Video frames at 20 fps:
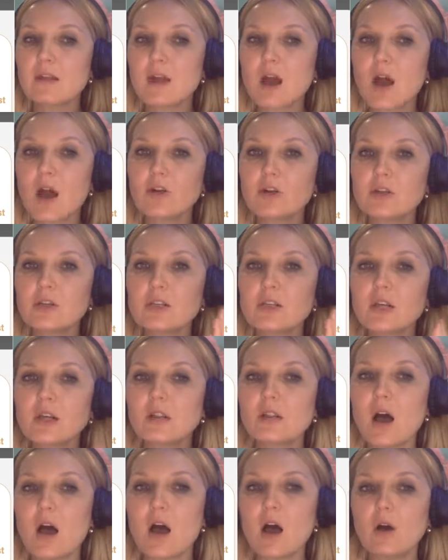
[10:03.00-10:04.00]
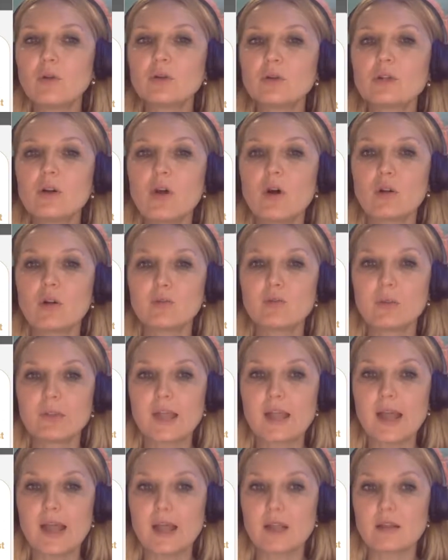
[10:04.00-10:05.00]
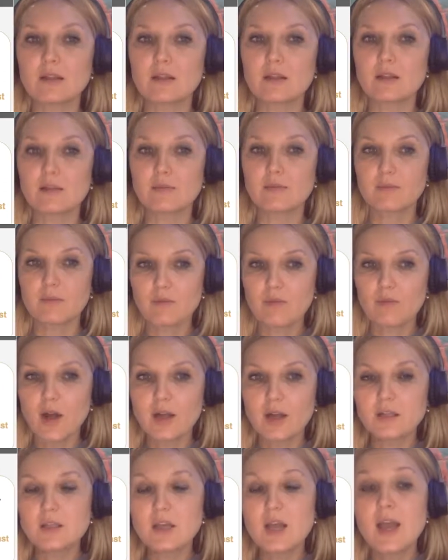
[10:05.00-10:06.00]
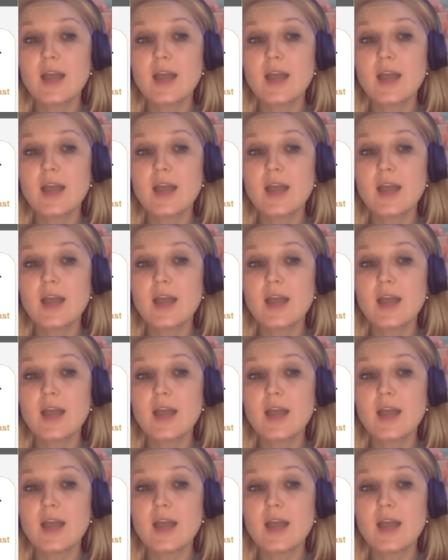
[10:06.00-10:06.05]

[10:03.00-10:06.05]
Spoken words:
aren't allowed on planes, right?